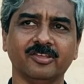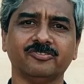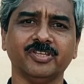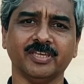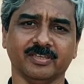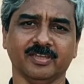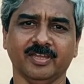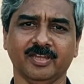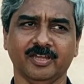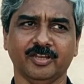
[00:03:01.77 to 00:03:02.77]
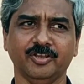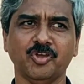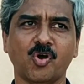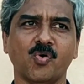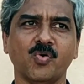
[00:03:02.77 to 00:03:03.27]
See,
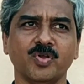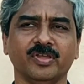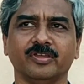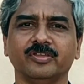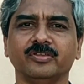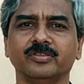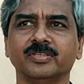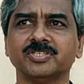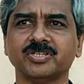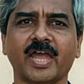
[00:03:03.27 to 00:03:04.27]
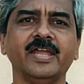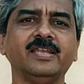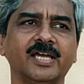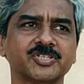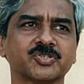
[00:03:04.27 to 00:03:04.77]
now the child
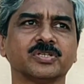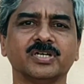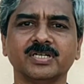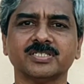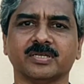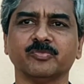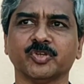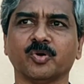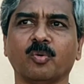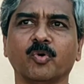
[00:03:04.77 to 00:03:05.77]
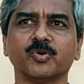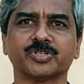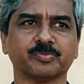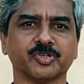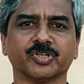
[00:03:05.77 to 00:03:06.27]
has to learn something about
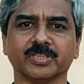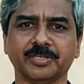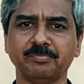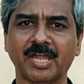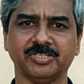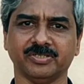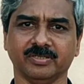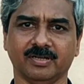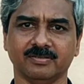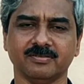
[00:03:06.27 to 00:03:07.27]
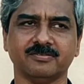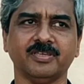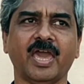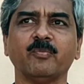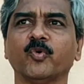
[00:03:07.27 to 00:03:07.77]
a particular bacteria.
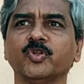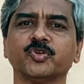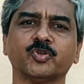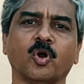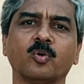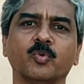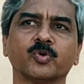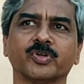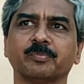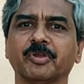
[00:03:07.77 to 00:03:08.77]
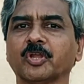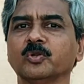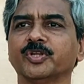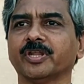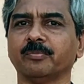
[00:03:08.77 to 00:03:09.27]
Say I'm going to talk about a
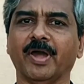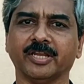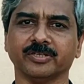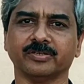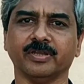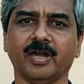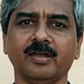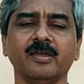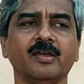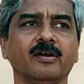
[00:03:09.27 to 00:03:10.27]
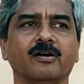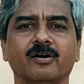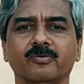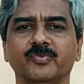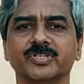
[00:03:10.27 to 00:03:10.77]
peculiar bacteria
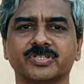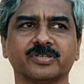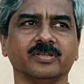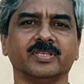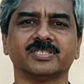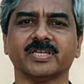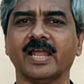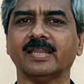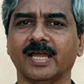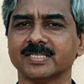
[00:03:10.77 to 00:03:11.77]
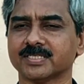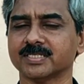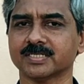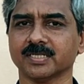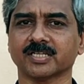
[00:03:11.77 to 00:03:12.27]
which the child
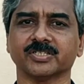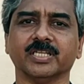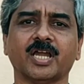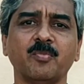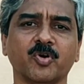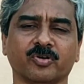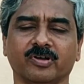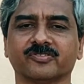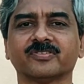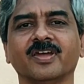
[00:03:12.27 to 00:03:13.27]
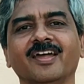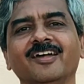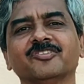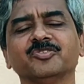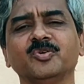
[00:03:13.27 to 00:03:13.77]
hasn't actually come across.
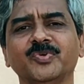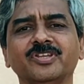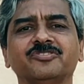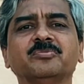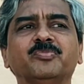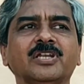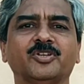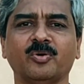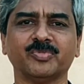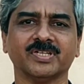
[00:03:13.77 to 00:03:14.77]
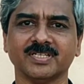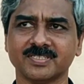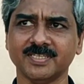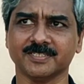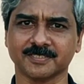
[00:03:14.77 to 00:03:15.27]
So now very simple topic
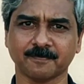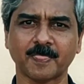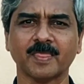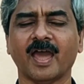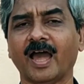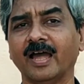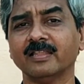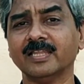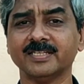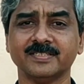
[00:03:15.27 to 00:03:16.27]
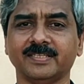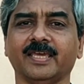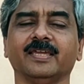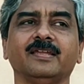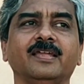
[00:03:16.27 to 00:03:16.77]
is this. Let us
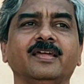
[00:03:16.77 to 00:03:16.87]
say,